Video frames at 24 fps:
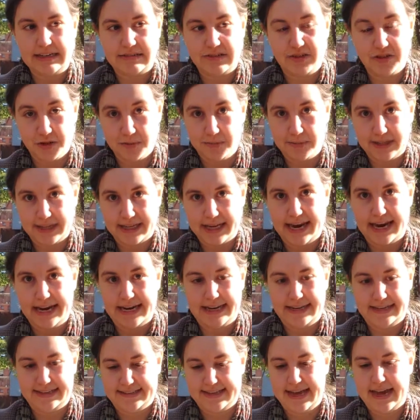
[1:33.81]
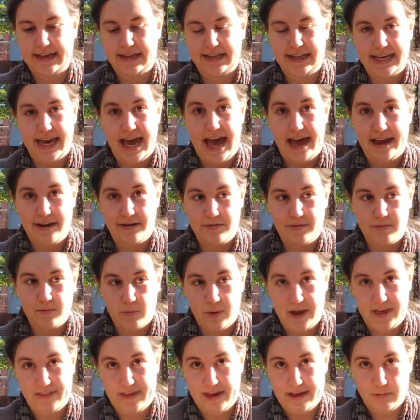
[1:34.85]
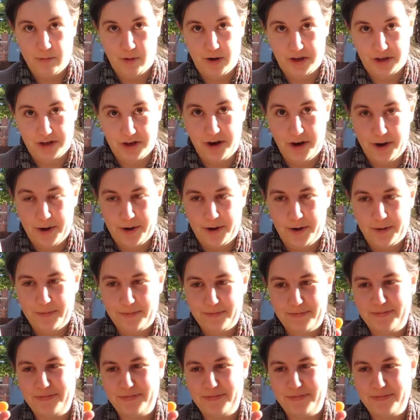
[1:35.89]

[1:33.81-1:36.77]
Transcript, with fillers: is duplicated exactly at where they want to go.